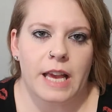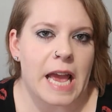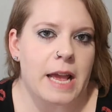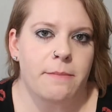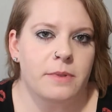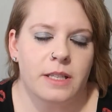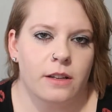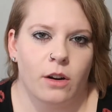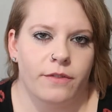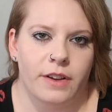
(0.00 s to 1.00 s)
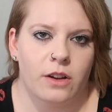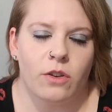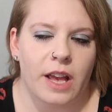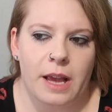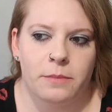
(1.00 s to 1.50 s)
games or
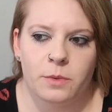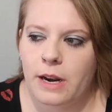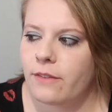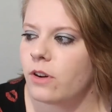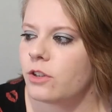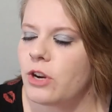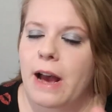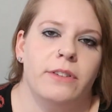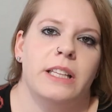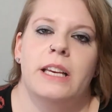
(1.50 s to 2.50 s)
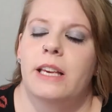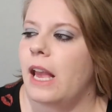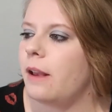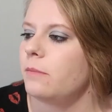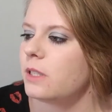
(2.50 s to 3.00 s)
vehicle games, whatever, traveling
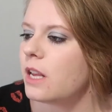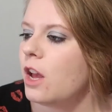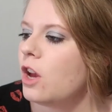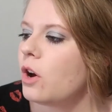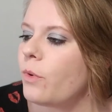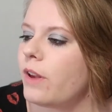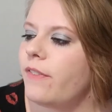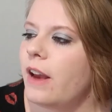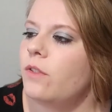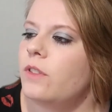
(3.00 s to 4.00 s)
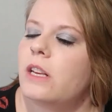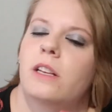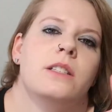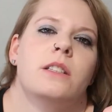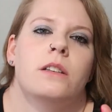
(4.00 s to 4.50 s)
games, we found
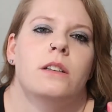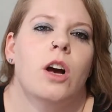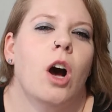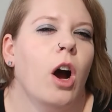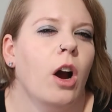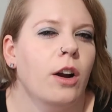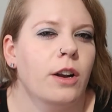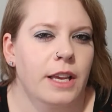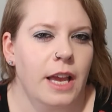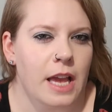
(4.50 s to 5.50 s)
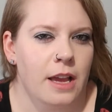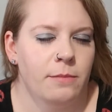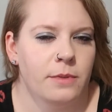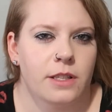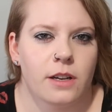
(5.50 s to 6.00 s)
these card
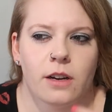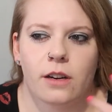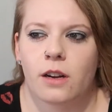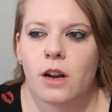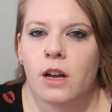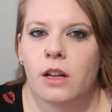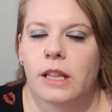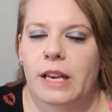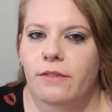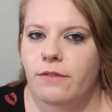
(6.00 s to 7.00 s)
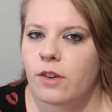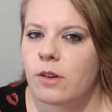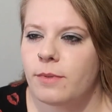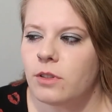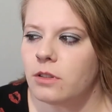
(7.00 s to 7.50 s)
games. They're like
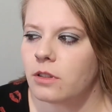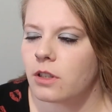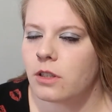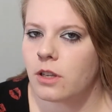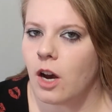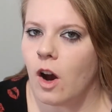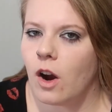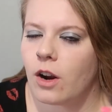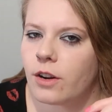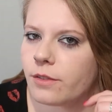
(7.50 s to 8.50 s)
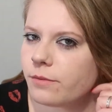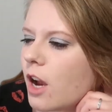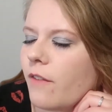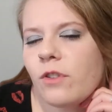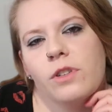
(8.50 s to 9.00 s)
verbal card
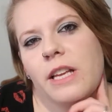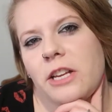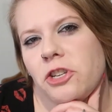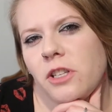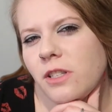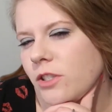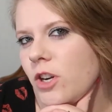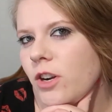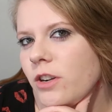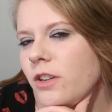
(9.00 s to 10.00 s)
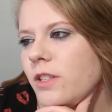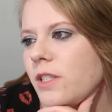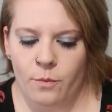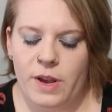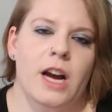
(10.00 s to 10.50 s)
conversation starters.
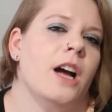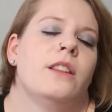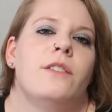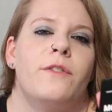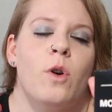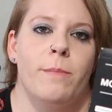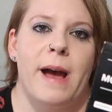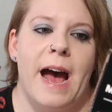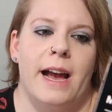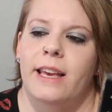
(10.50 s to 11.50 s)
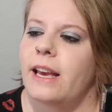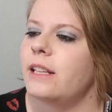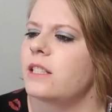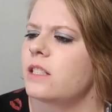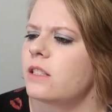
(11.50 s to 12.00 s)
We got the 4-pack.
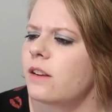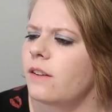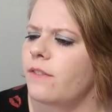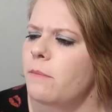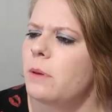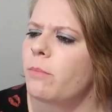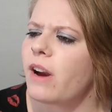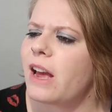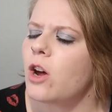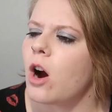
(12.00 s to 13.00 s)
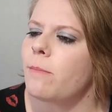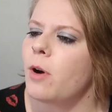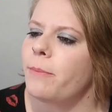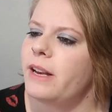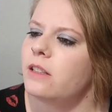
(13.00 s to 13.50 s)
It's from the brand Our
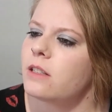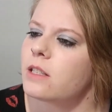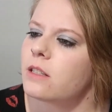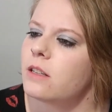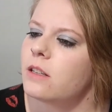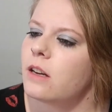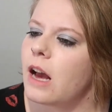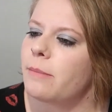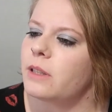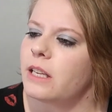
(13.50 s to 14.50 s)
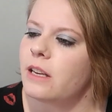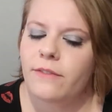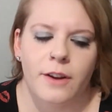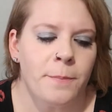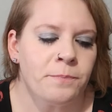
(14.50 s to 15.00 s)
Moments, I
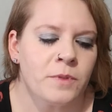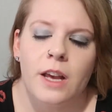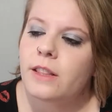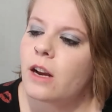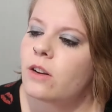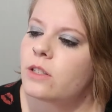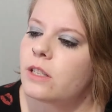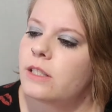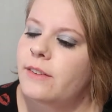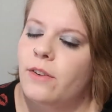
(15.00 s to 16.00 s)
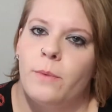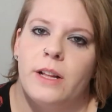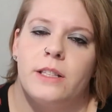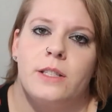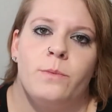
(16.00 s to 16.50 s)
believe. There's different
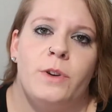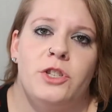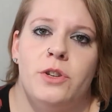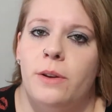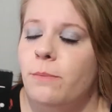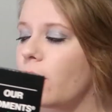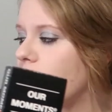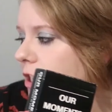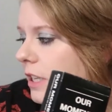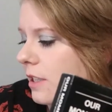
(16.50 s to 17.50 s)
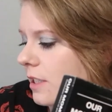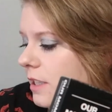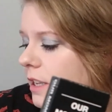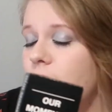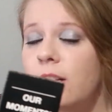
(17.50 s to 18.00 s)
ones which you can purchase
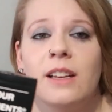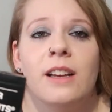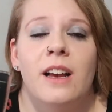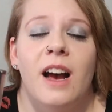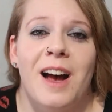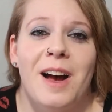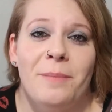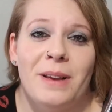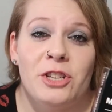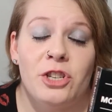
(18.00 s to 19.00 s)
each